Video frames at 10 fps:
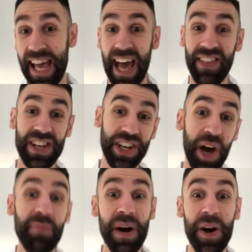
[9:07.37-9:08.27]
and then you
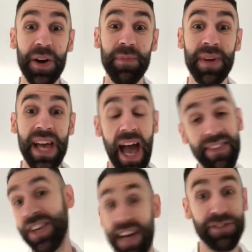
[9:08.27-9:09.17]
come home and
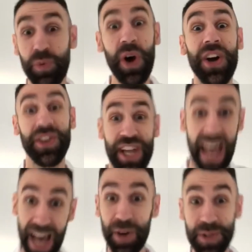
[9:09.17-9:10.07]
then you have to work on your
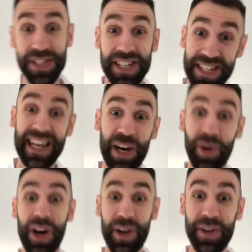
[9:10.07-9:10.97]
house that you now
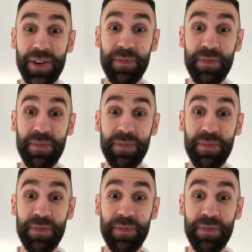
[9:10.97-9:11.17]
own